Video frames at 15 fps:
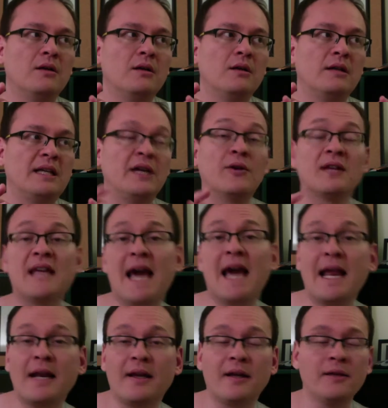here in
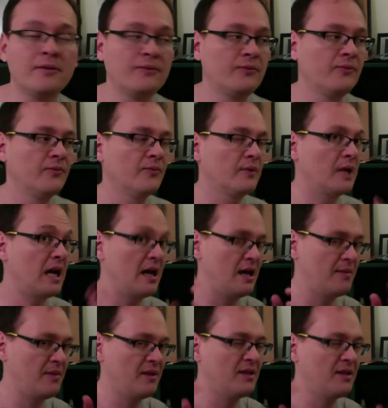Canada,
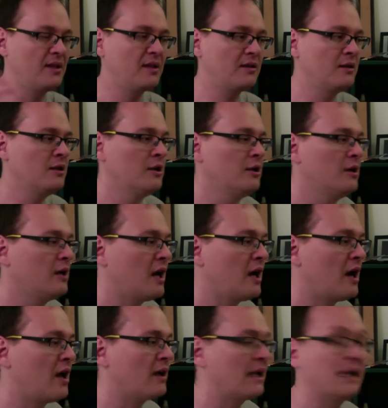I'm thinking,
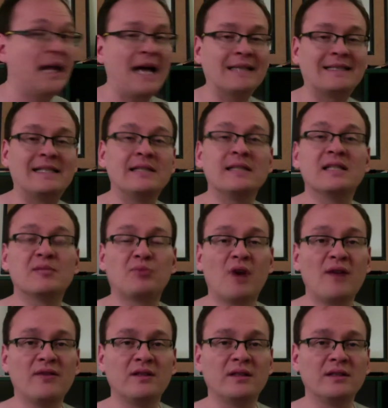class isn't as
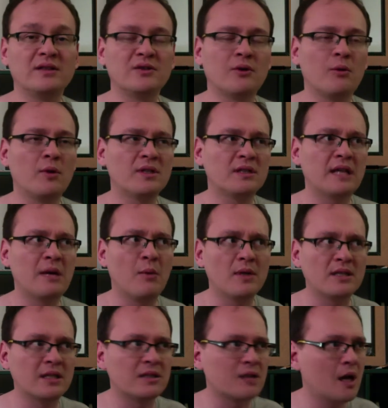prevalent, so it
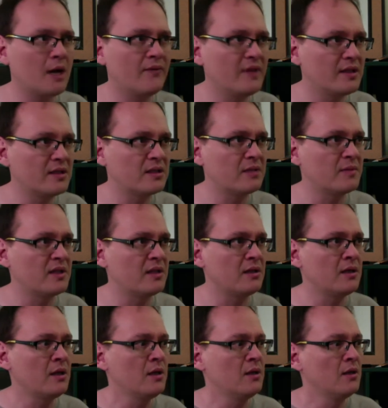wasn't as obvious to
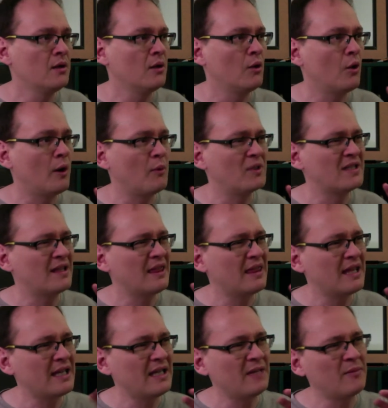me, or I wasn't
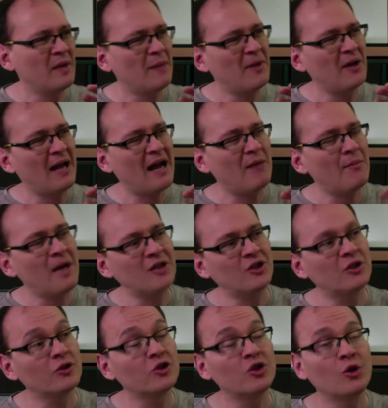thinking about how
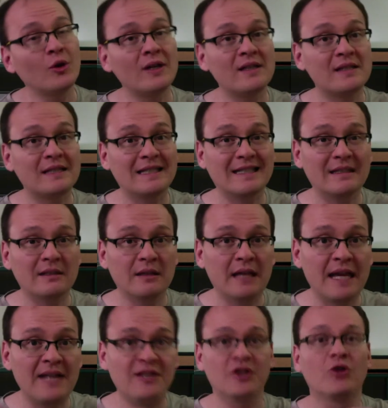much her choice
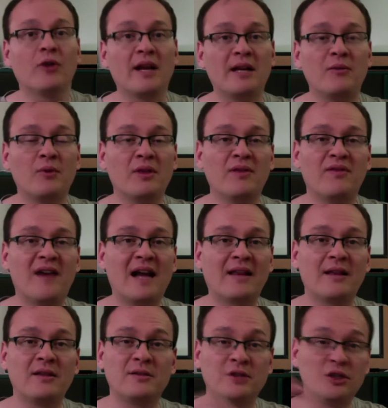integrated with the fact
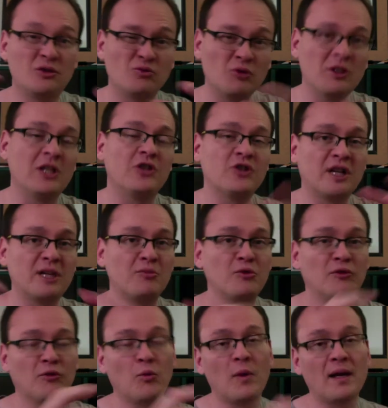that she's really trying to
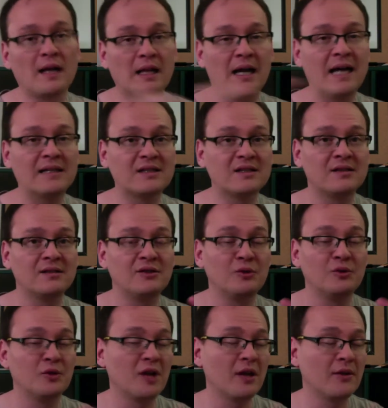move from one class
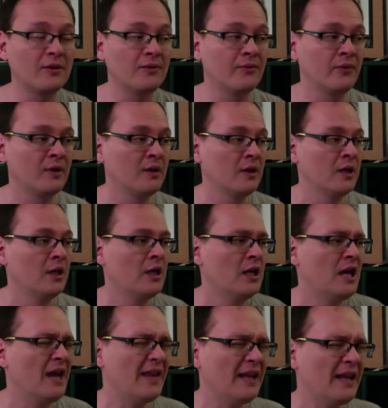to another.
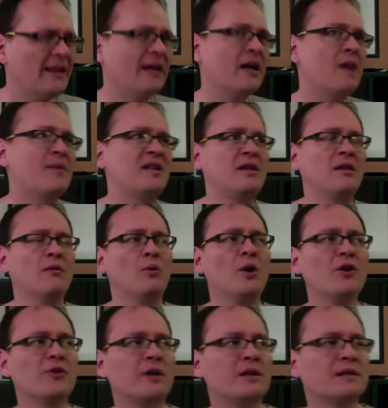And then that got me
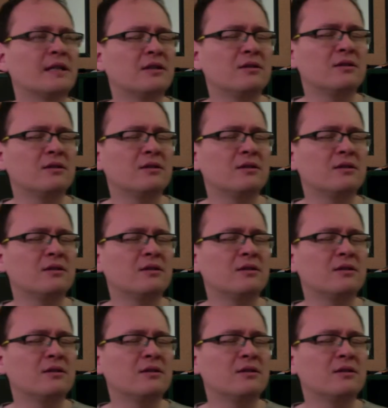wondering, it's like,